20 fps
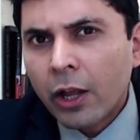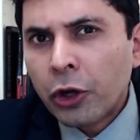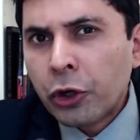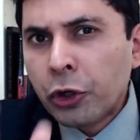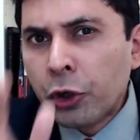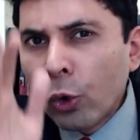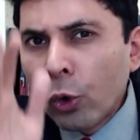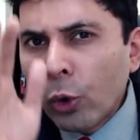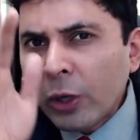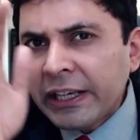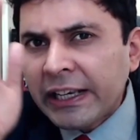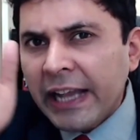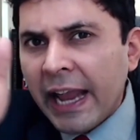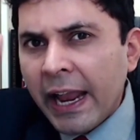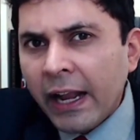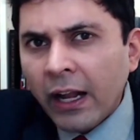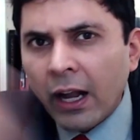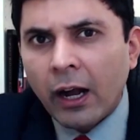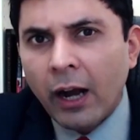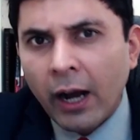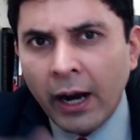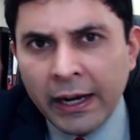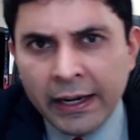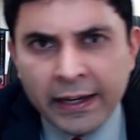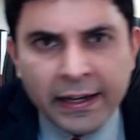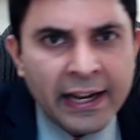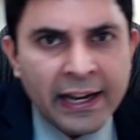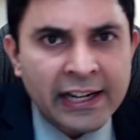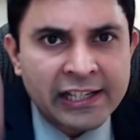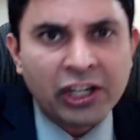you take a
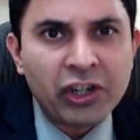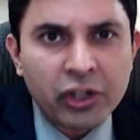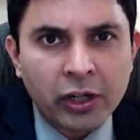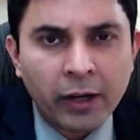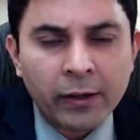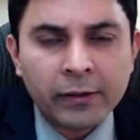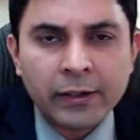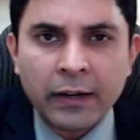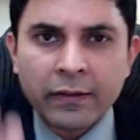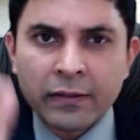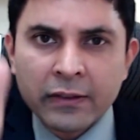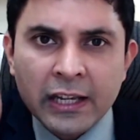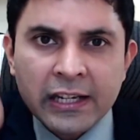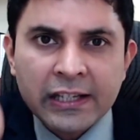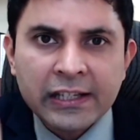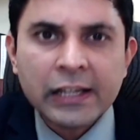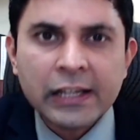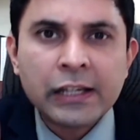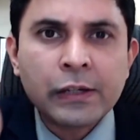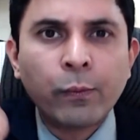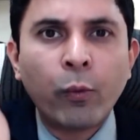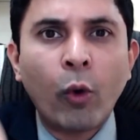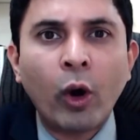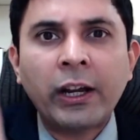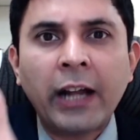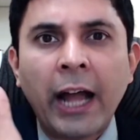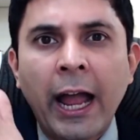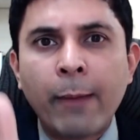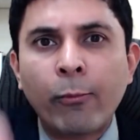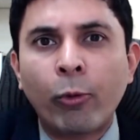decision that this is
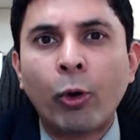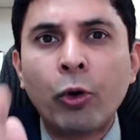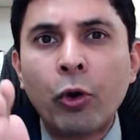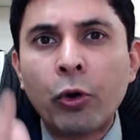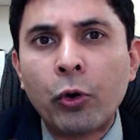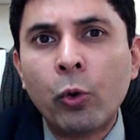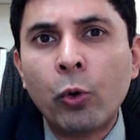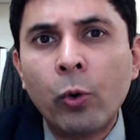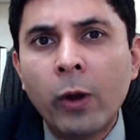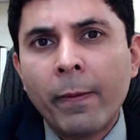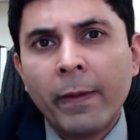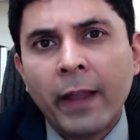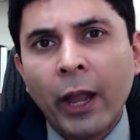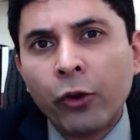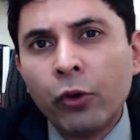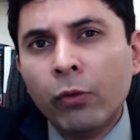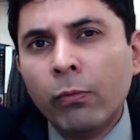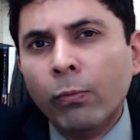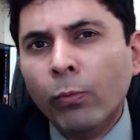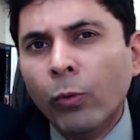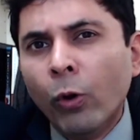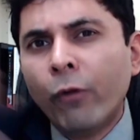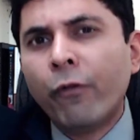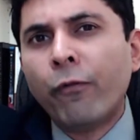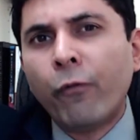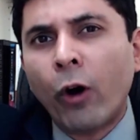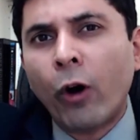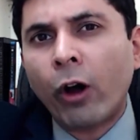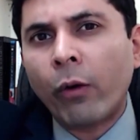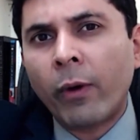what I'm going to do, and you move
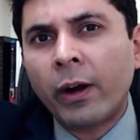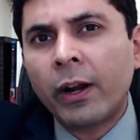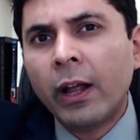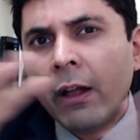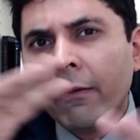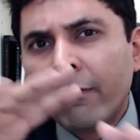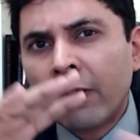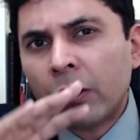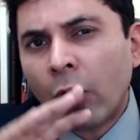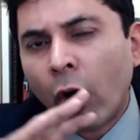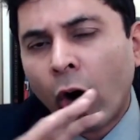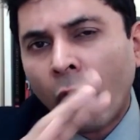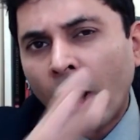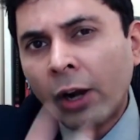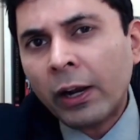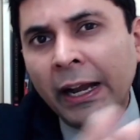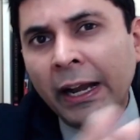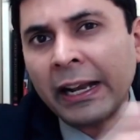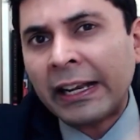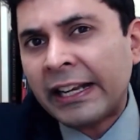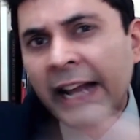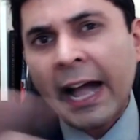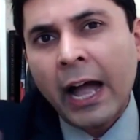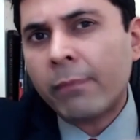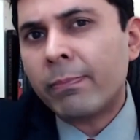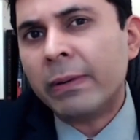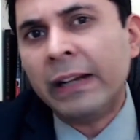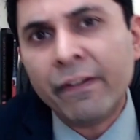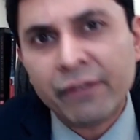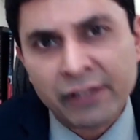forward with all
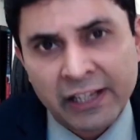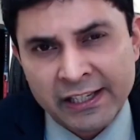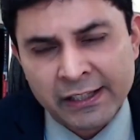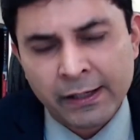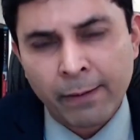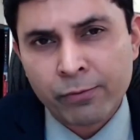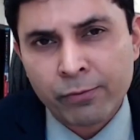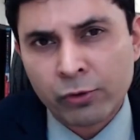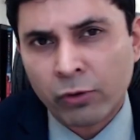entire belief system.